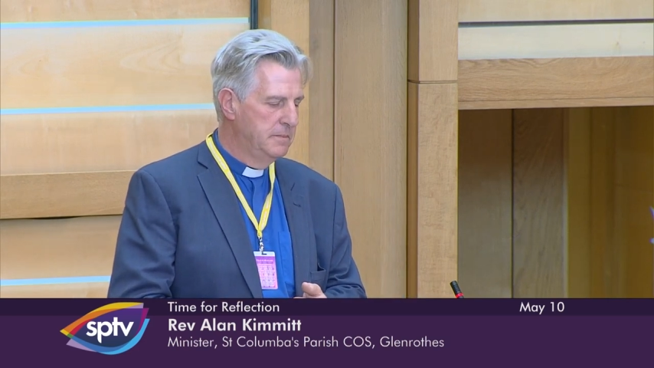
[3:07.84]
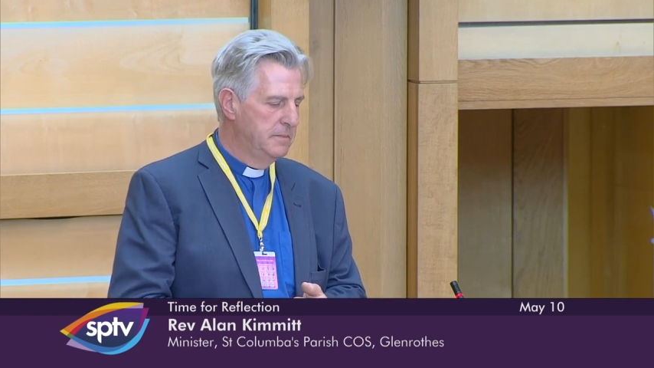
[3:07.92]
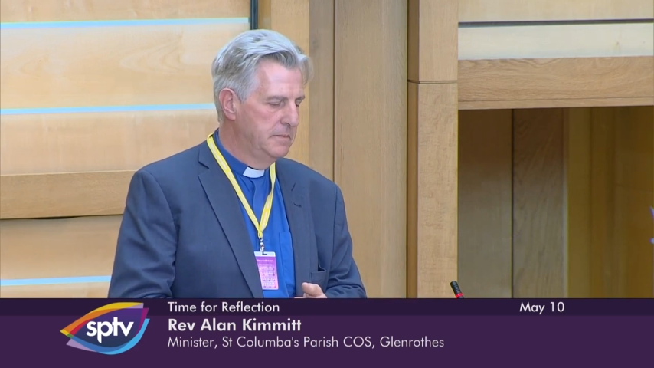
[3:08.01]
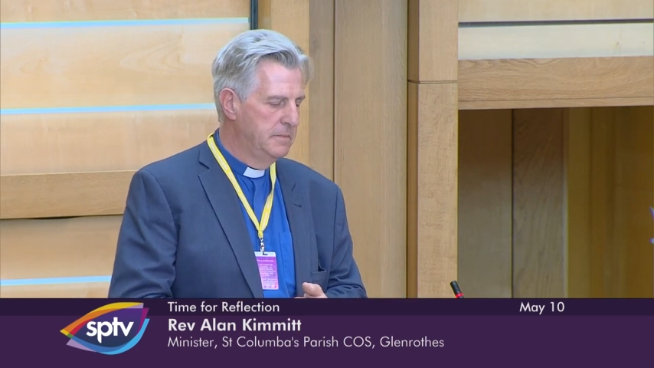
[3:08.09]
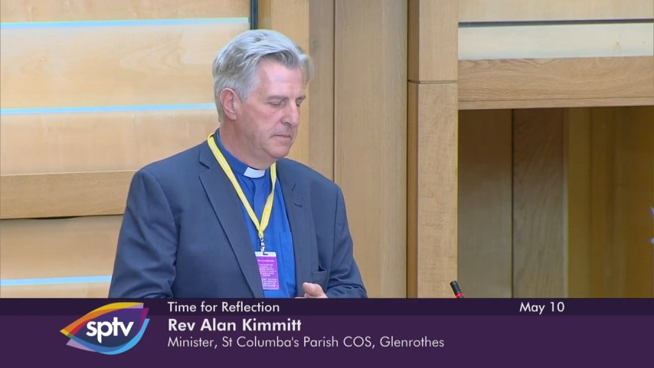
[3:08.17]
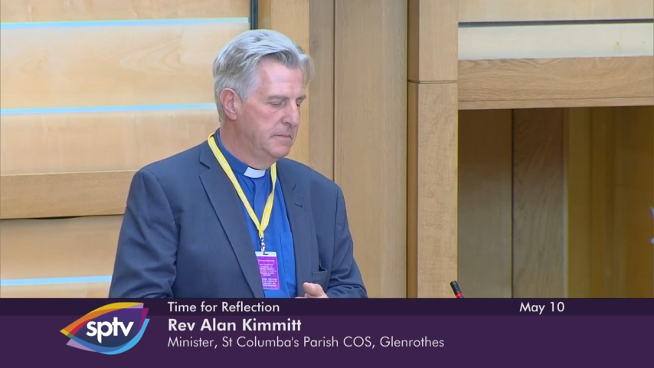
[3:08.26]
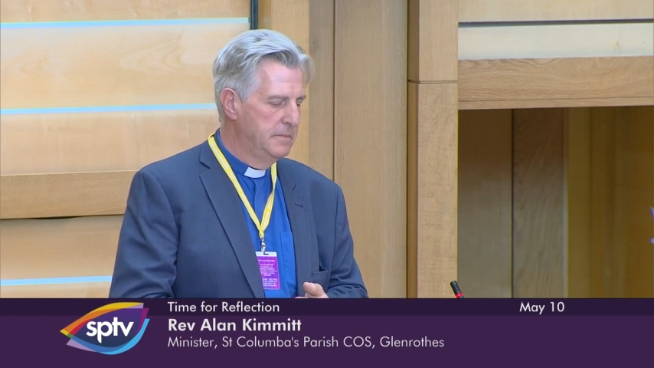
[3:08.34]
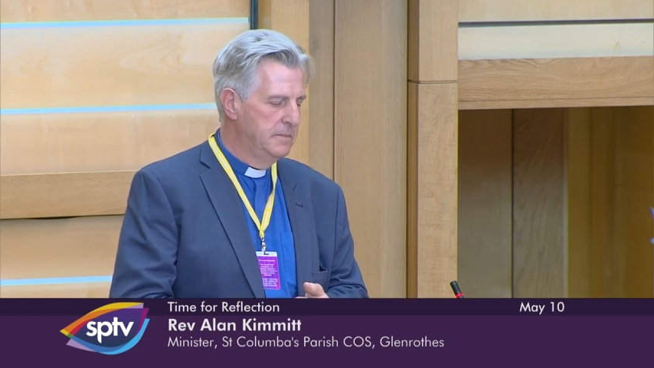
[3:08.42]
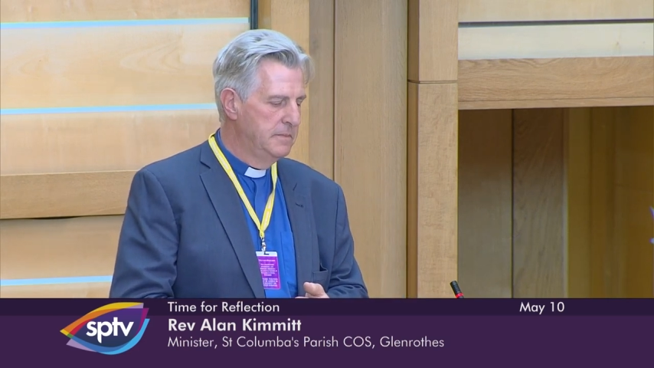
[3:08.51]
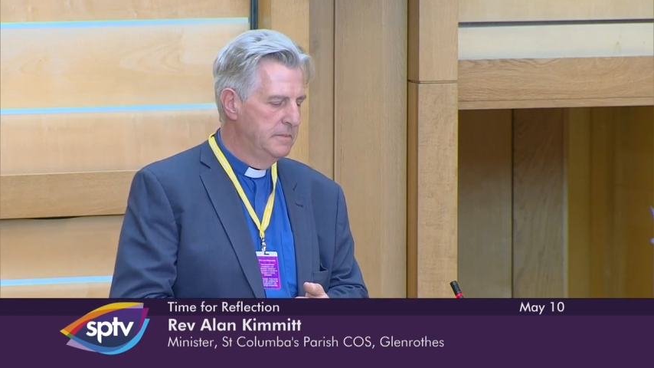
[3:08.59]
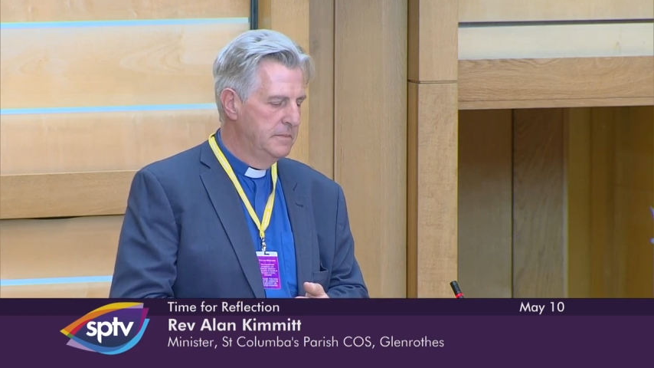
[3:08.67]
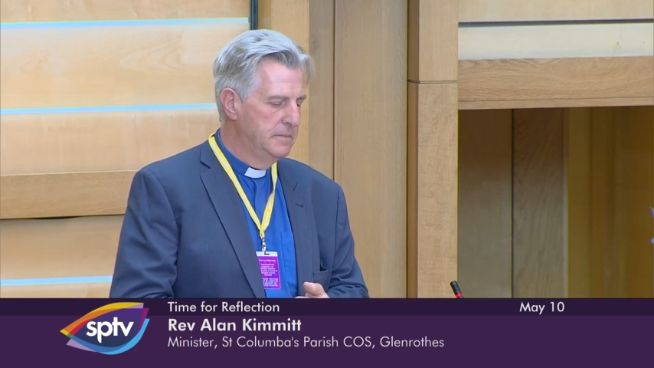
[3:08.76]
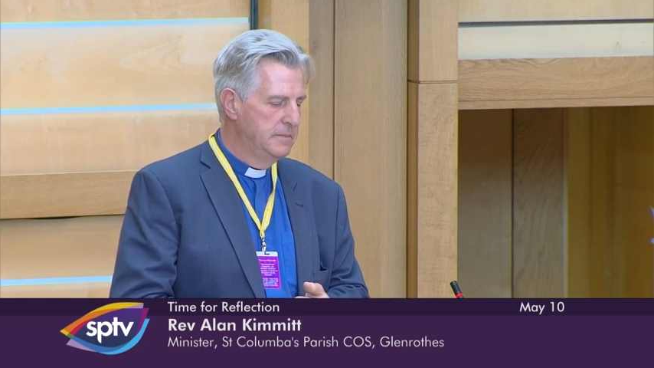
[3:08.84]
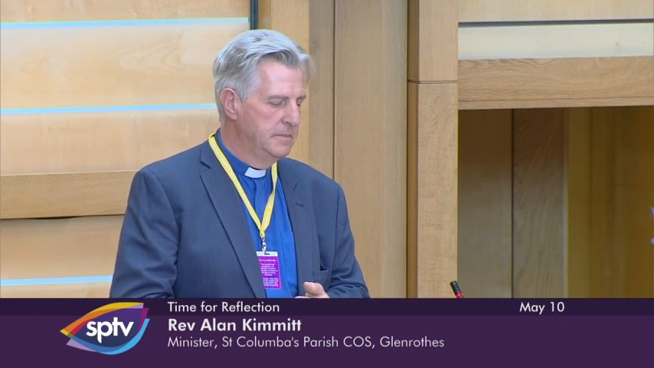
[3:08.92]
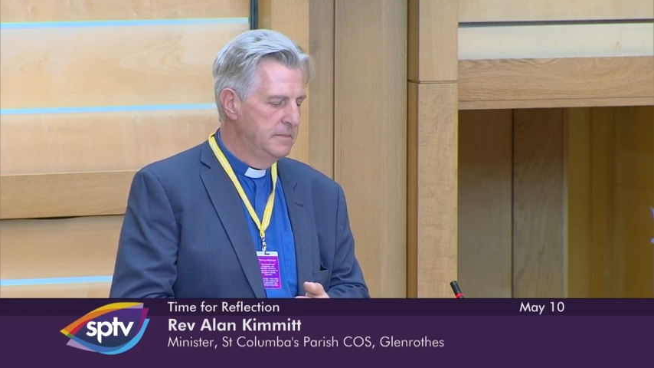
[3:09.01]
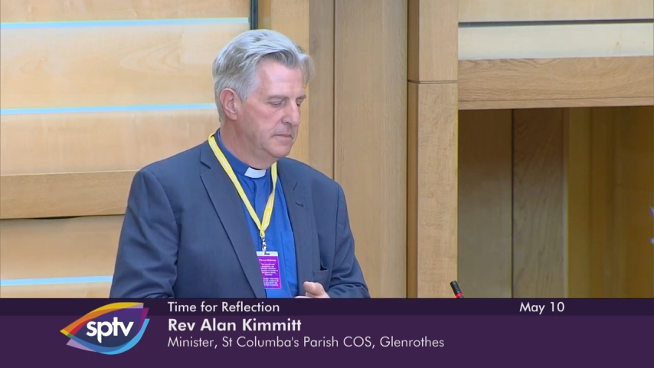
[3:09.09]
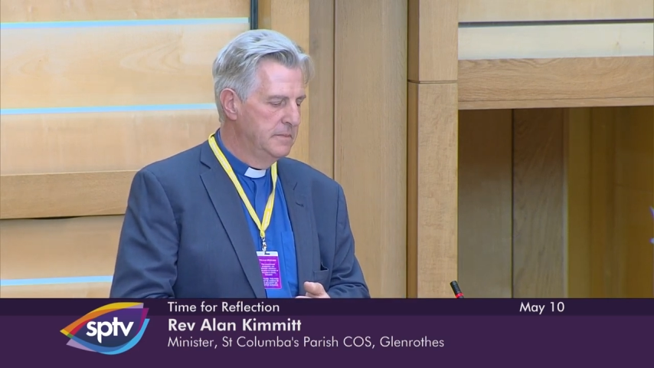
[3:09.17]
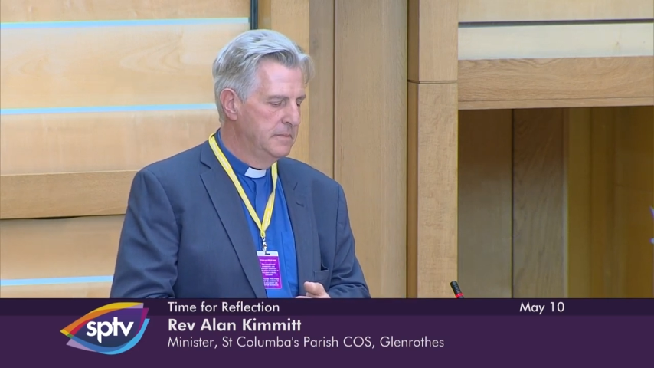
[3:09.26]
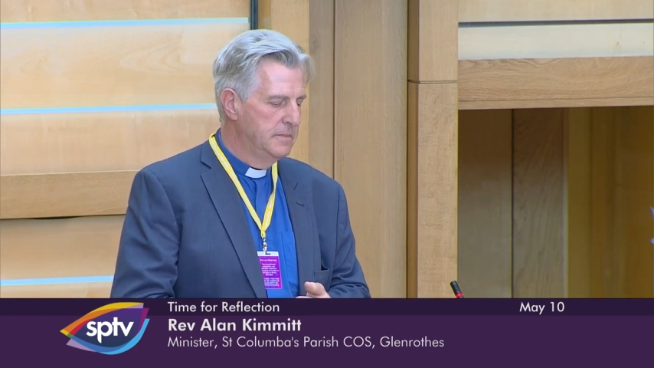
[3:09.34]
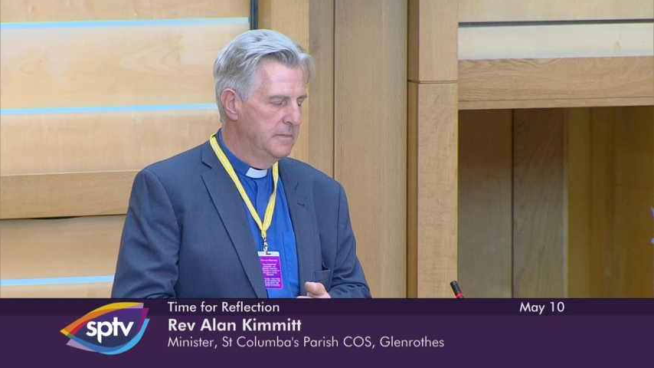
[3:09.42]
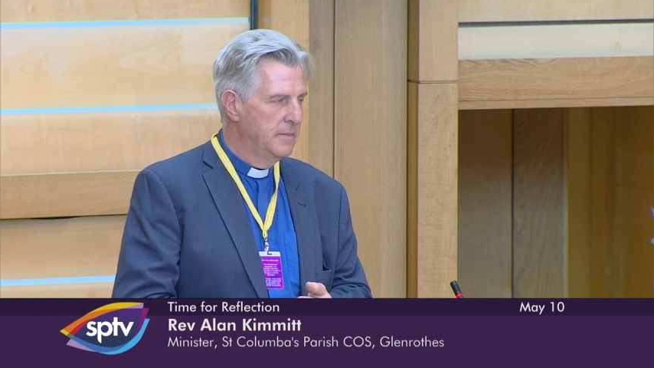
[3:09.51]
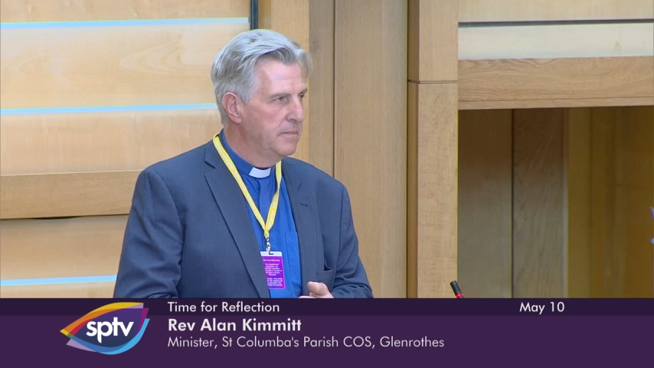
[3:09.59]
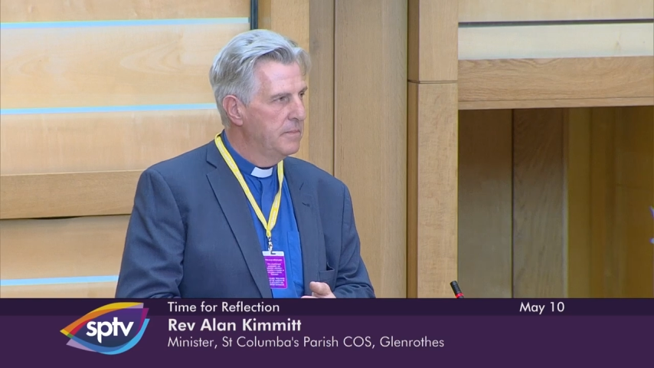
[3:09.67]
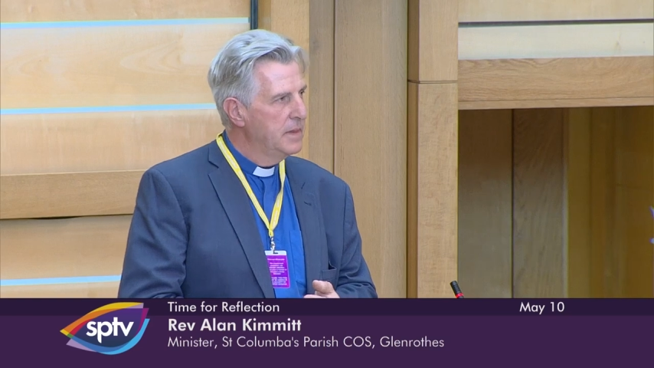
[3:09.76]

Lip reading: No one is speaking in this clip.